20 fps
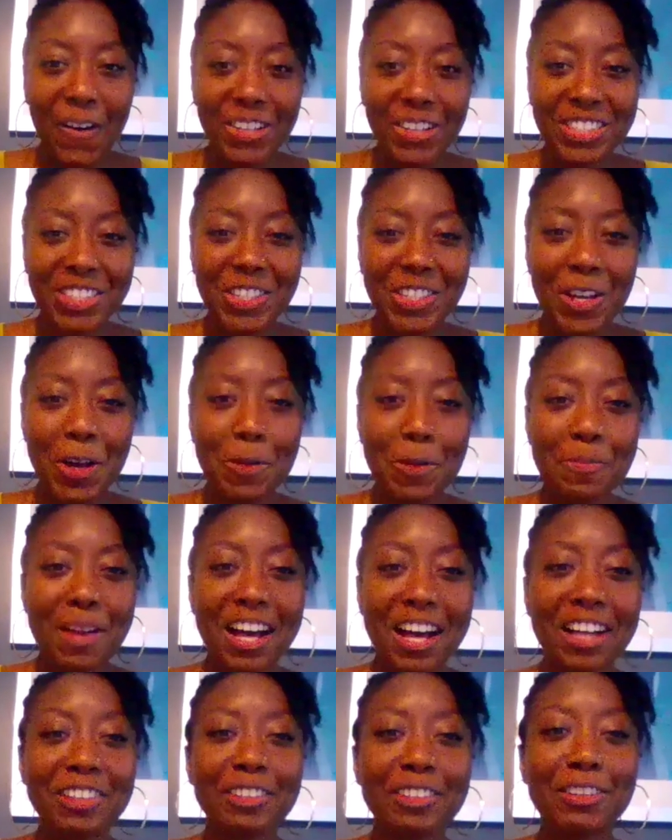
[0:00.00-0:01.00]

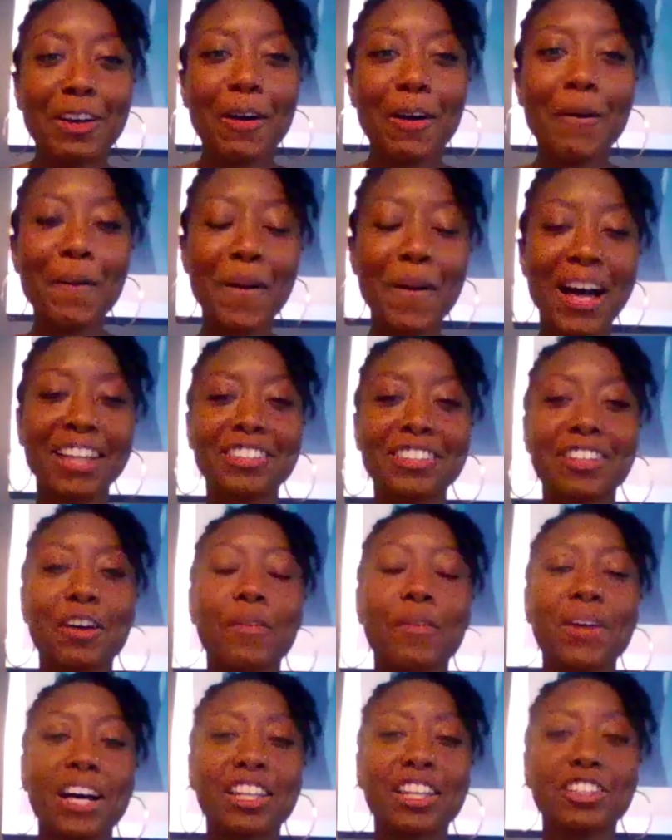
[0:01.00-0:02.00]
Awesome. Hello
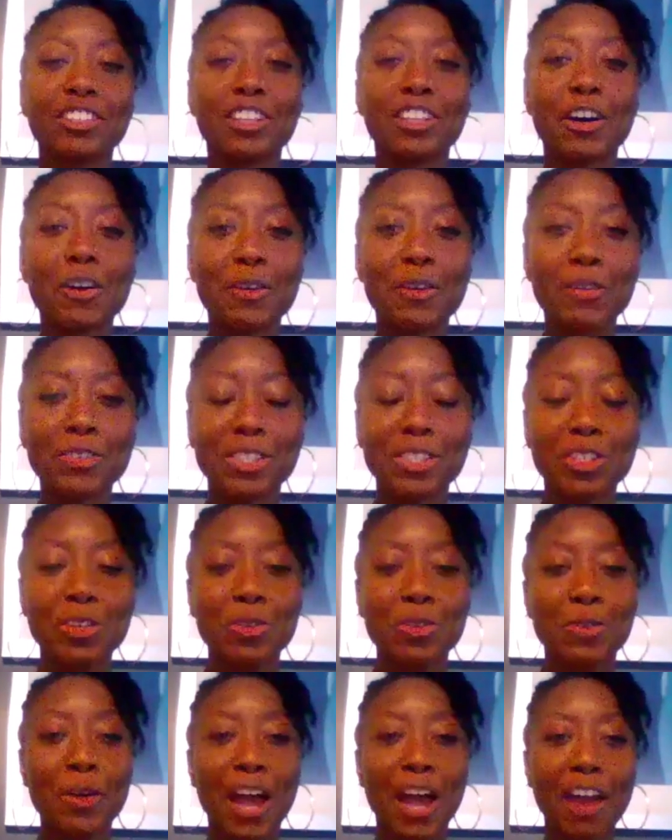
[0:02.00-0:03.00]

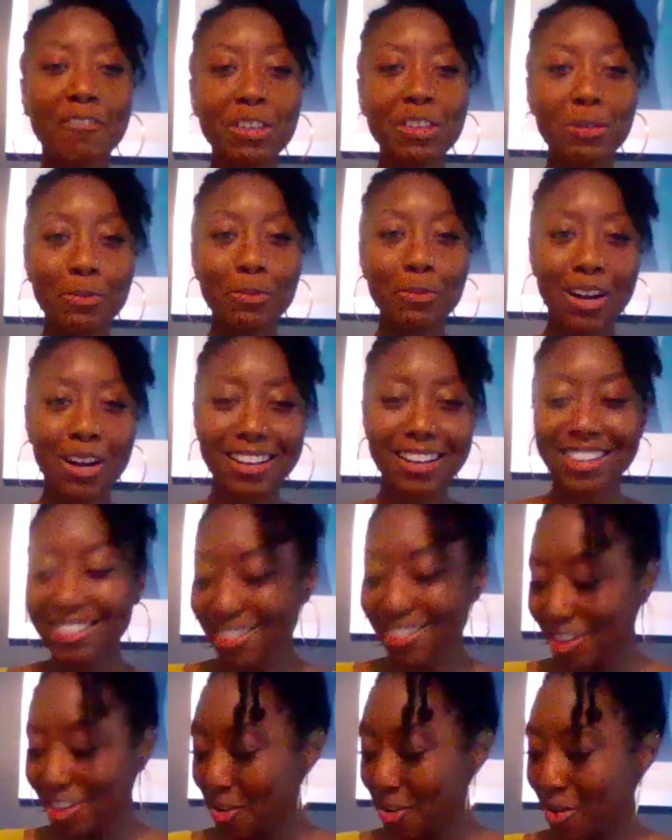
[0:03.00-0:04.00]
to
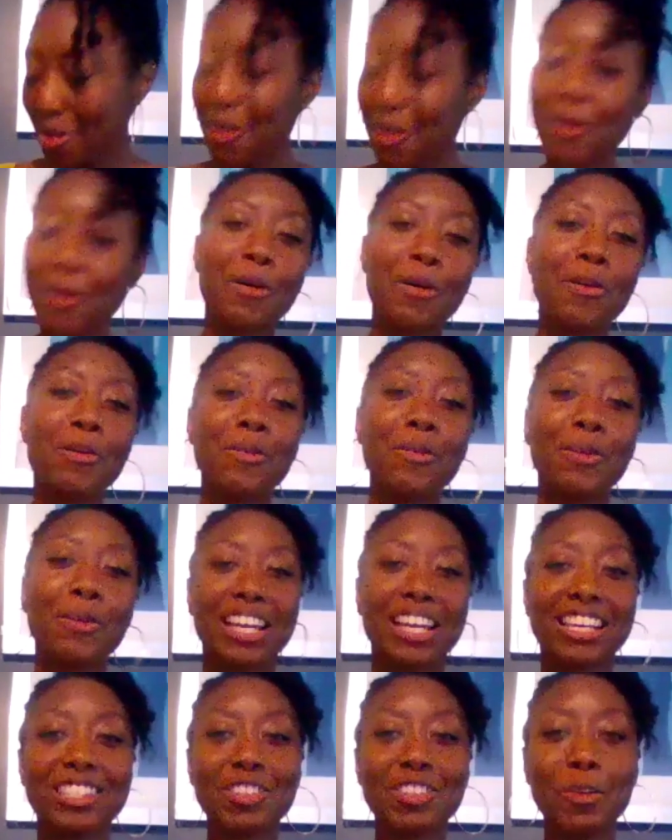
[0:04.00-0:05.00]
everyone
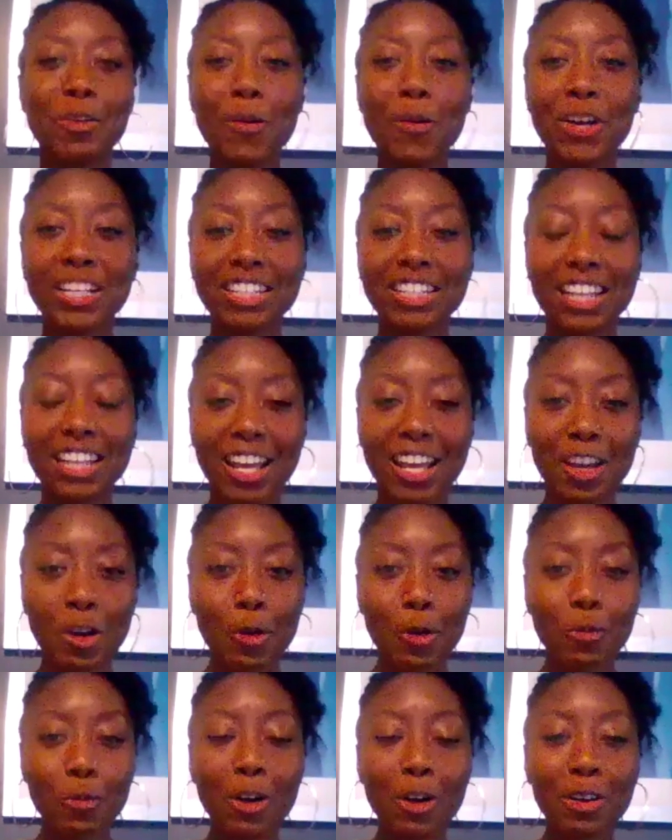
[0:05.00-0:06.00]
who is on
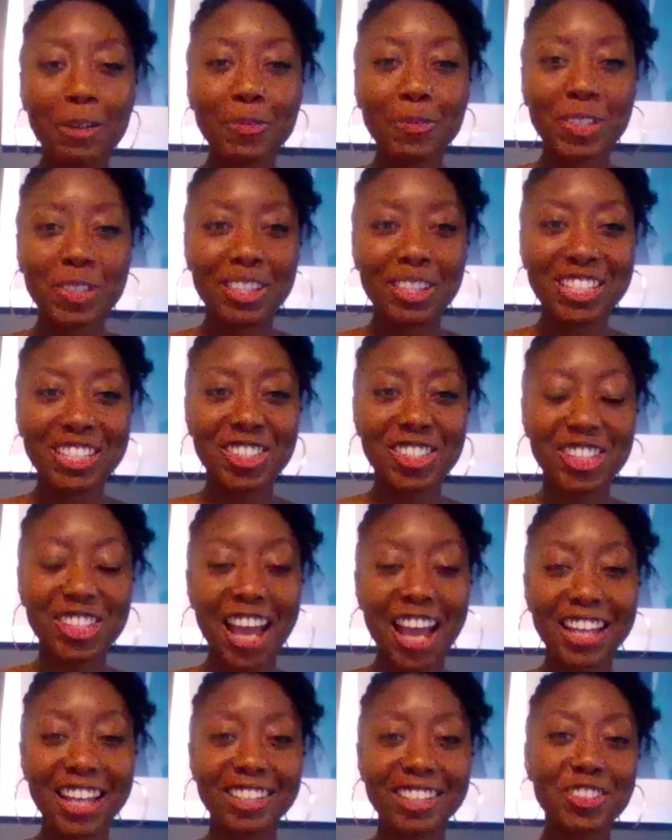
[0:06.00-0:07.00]
now. Welcome to this
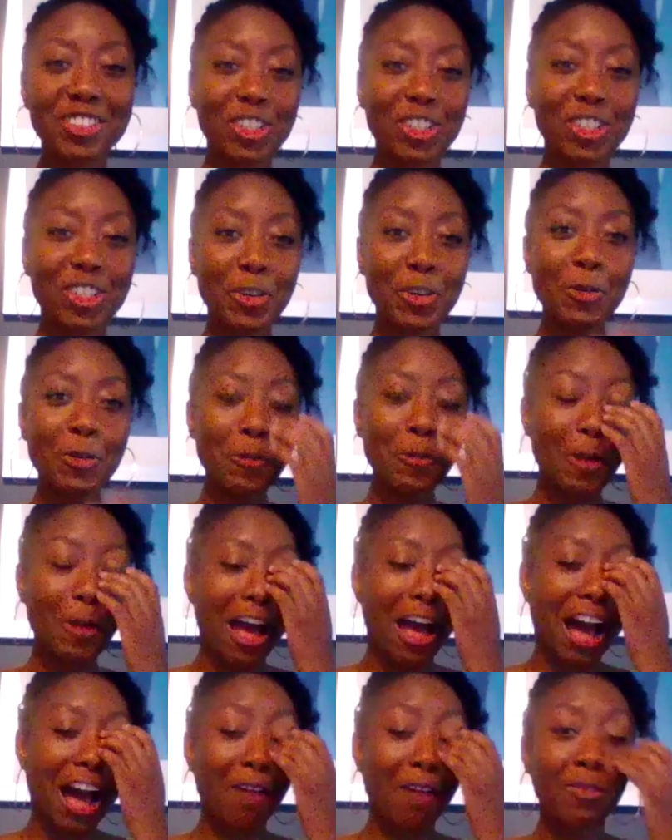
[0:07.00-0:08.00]
chat and chew.
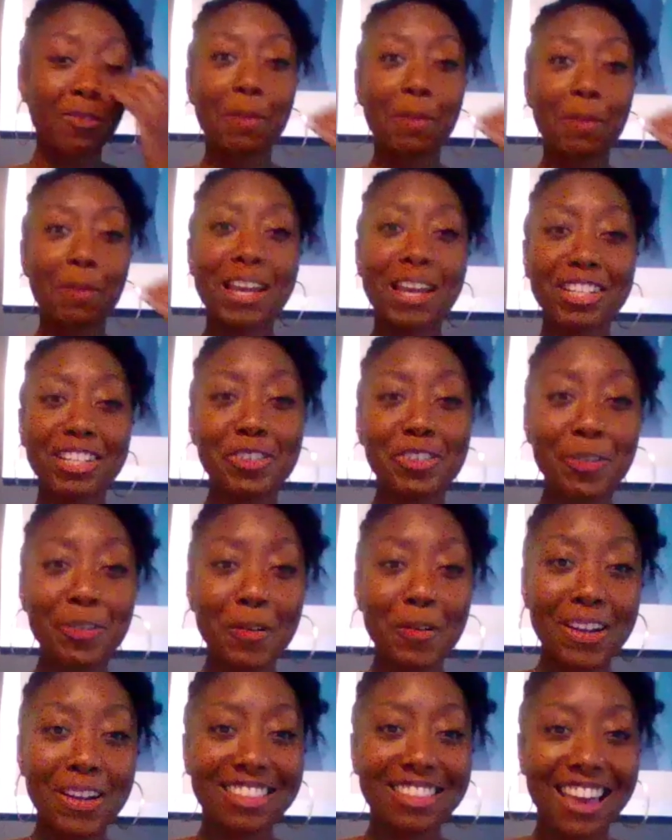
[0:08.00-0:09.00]
I want to make
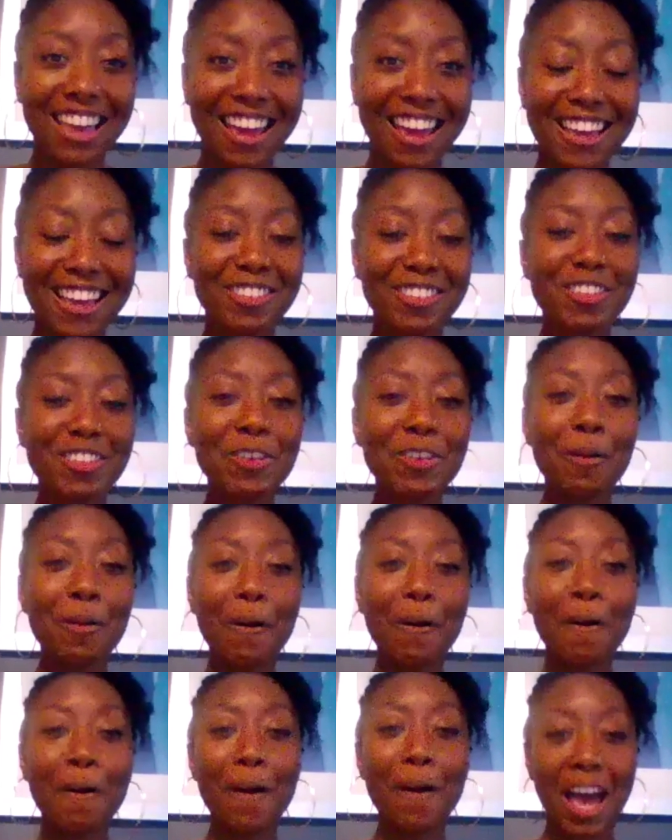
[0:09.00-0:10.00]
sure that
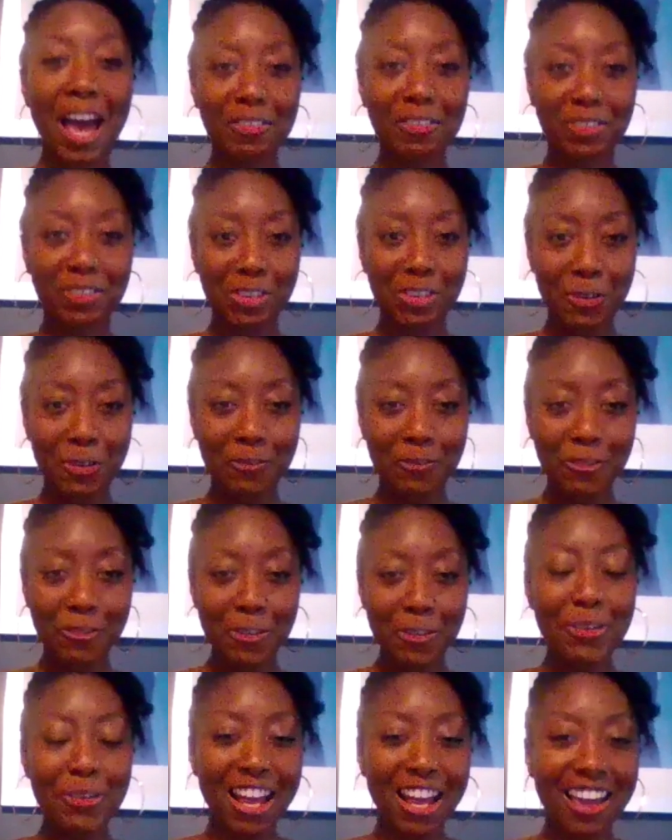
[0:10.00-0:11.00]
you all have your
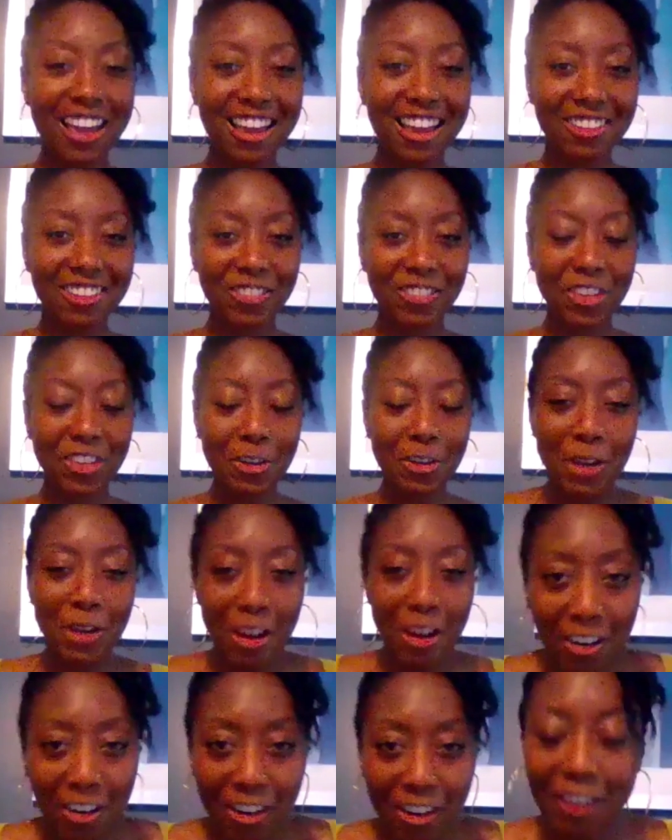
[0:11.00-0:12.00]
food ahead of
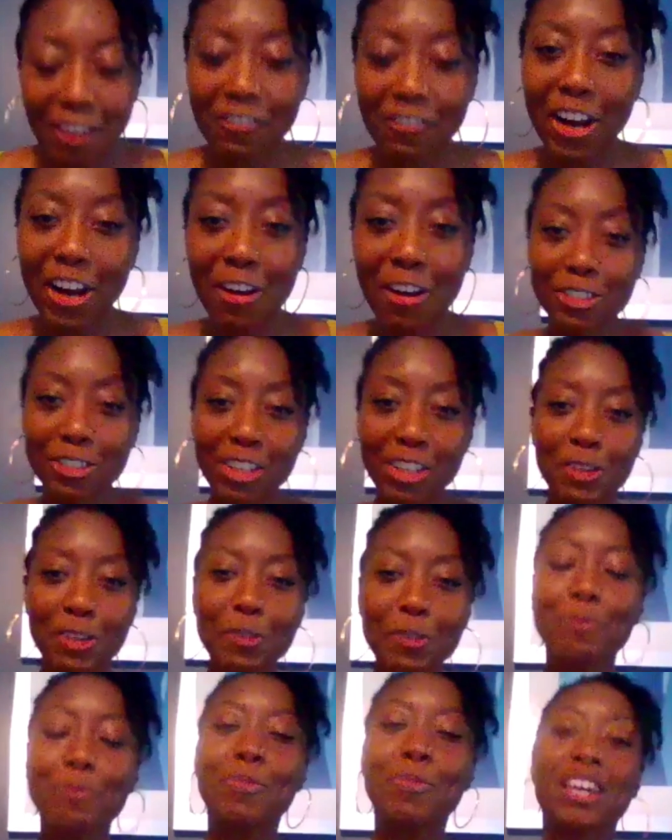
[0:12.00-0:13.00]
you or around
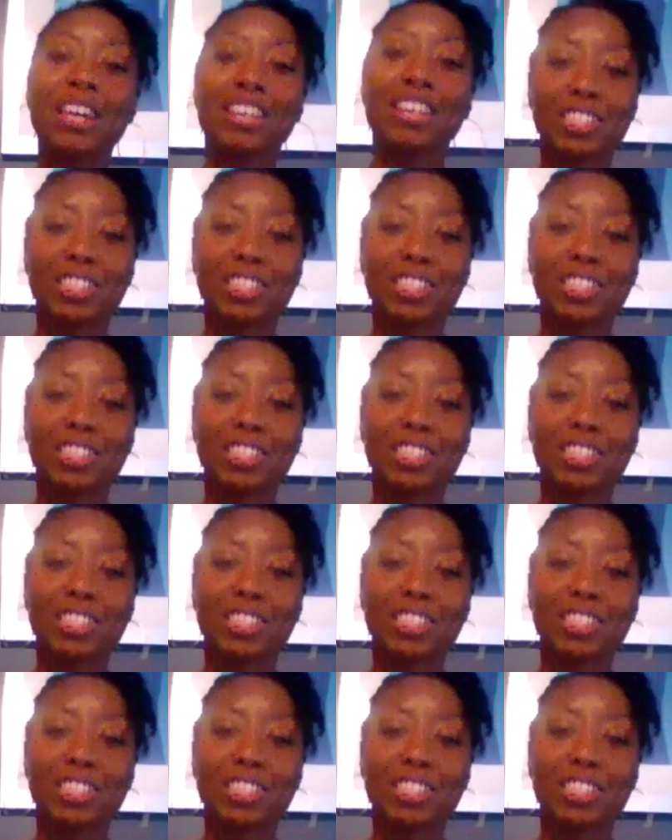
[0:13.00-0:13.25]
you